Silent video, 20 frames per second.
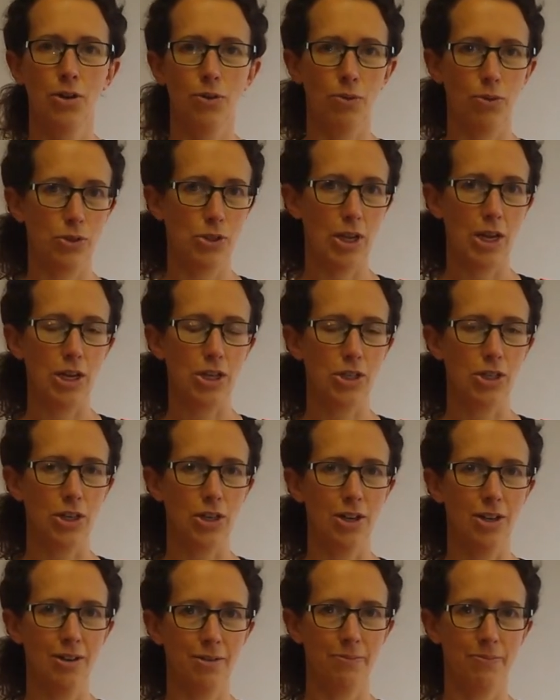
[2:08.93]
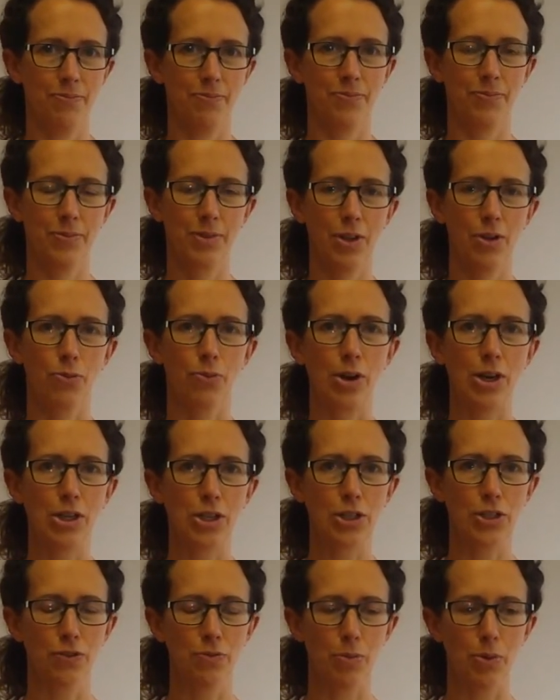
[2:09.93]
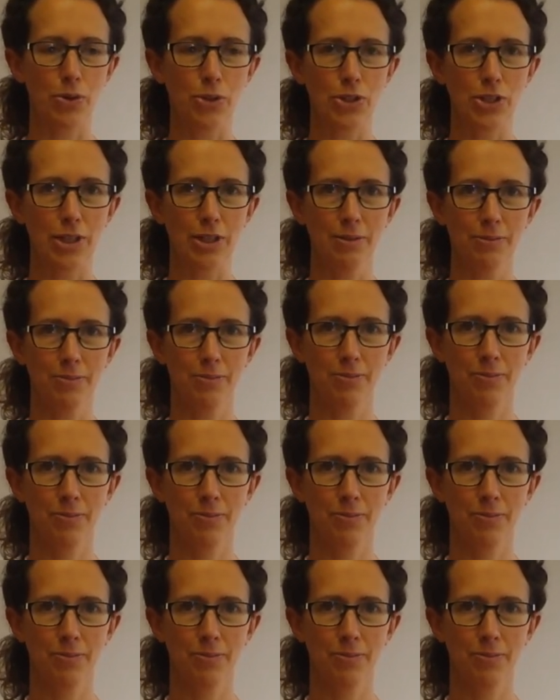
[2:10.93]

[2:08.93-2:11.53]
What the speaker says: rotation, ranges of motion.